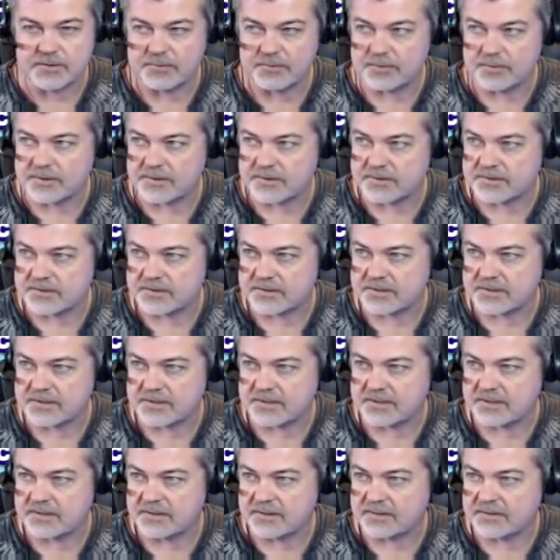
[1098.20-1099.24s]
we can
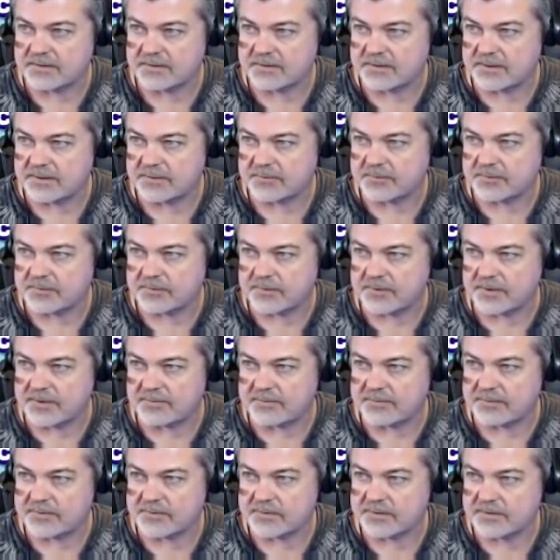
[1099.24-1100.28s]
see the network
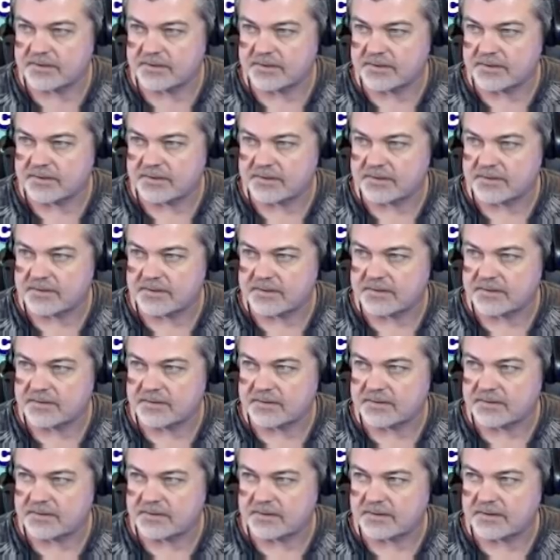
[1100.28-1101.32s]
drivers.
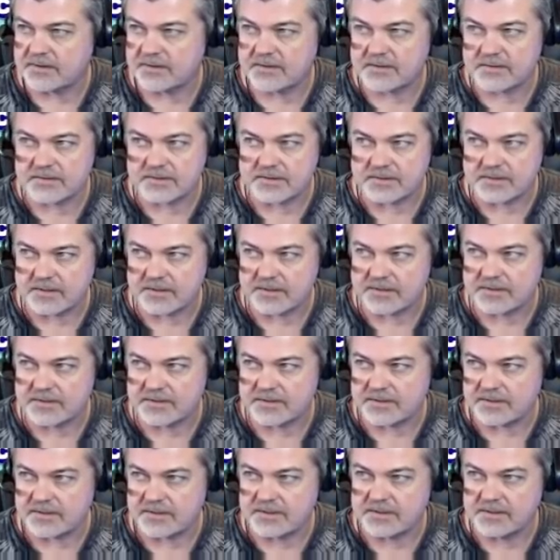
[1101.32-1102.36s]
It's not on
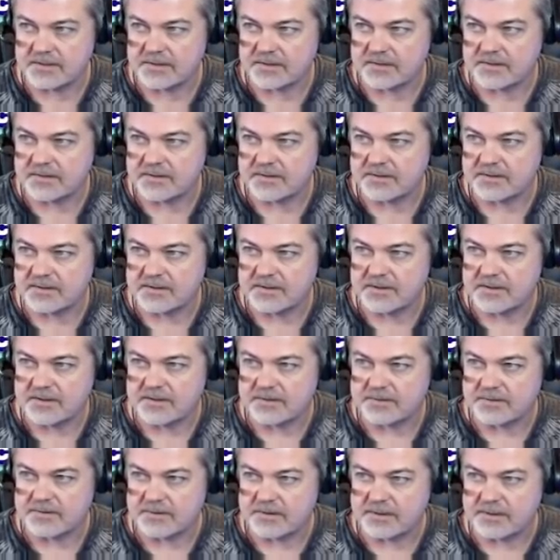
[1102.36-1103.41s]
D.
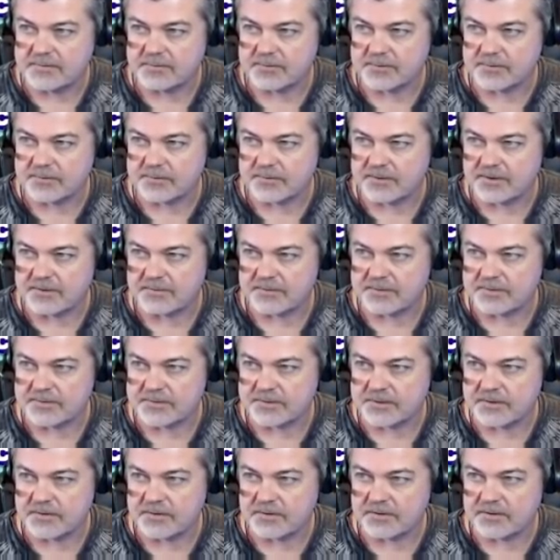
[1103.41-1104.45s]
The network drivers
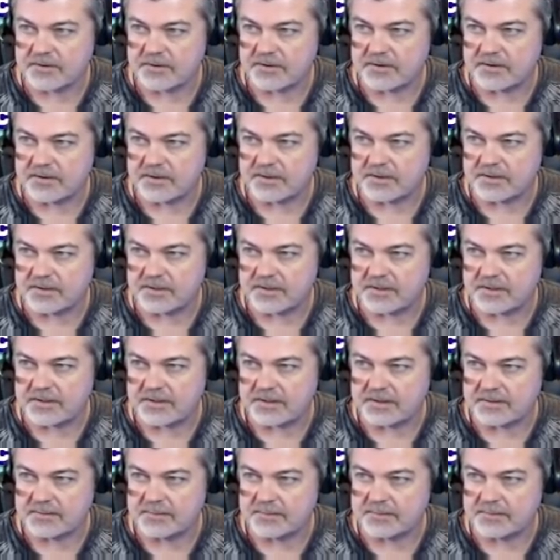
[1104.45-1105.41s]
are on E.